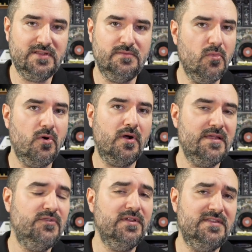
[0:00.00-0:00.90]
more or
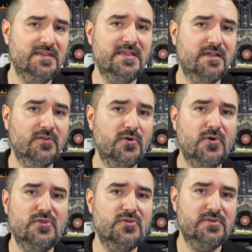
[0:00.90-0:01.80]
less 20 years
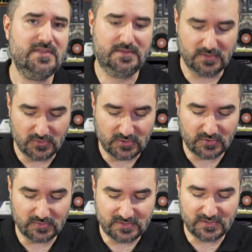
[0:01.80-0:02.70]
ago, you
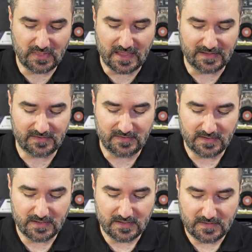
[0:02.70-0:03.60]
could do that
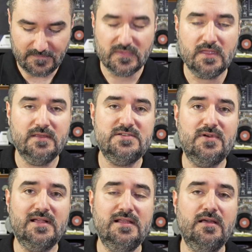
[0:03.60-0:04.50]

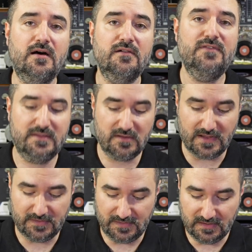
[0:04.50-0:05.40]
directly on this
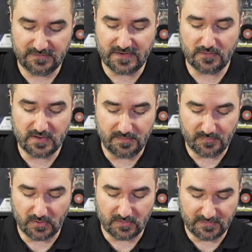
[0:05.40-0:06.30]
device. Is very
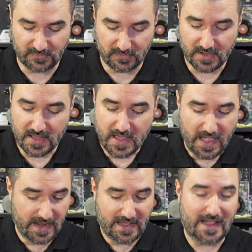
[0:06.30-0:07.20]
powerful,
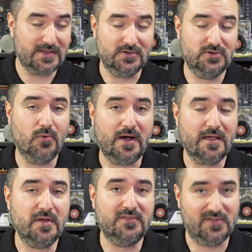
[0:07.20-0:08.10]
and I don't know why,
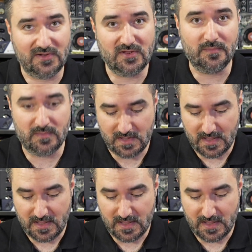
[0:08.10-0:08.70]
but Tonium